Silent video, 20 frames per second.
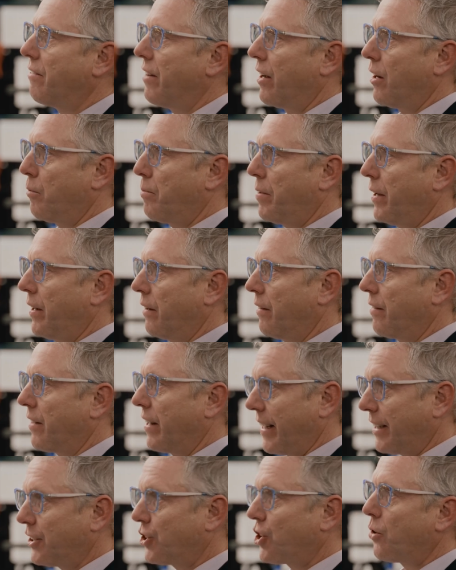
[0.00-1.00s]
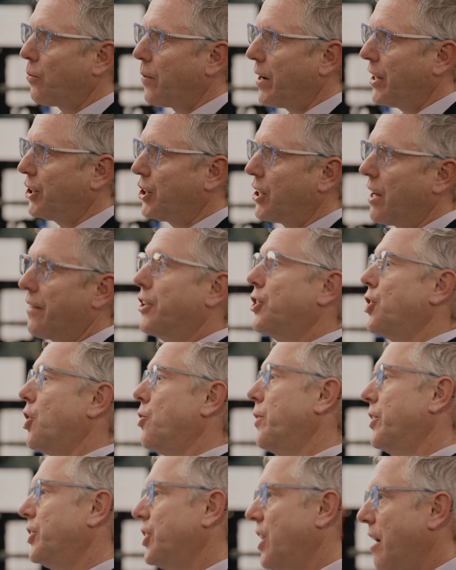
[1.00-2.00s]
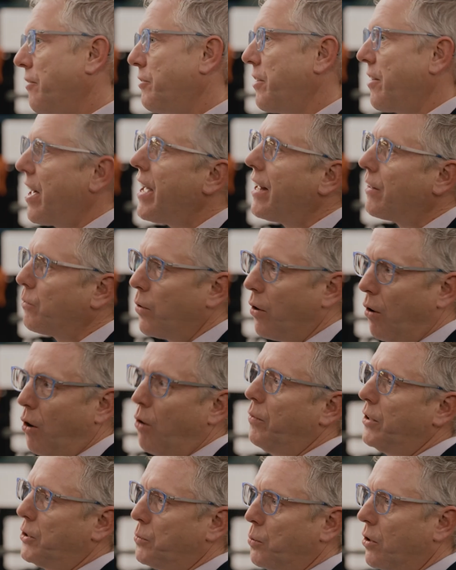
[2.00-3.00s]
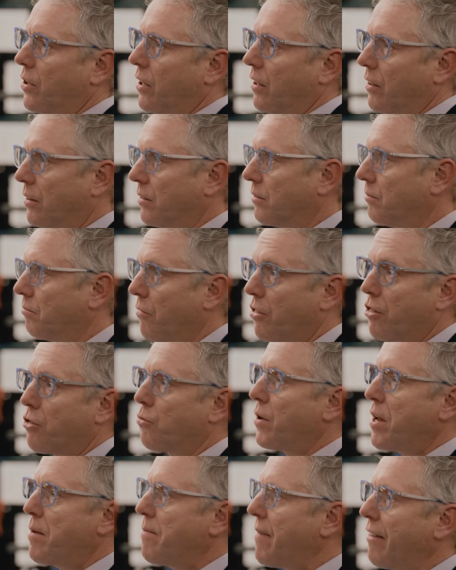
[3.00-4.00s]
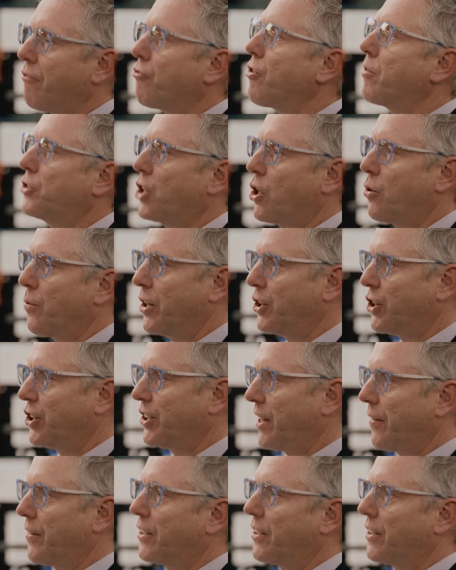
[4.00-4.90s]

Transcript: developing the next generation and the generation after that. We're always working on three mainframe generations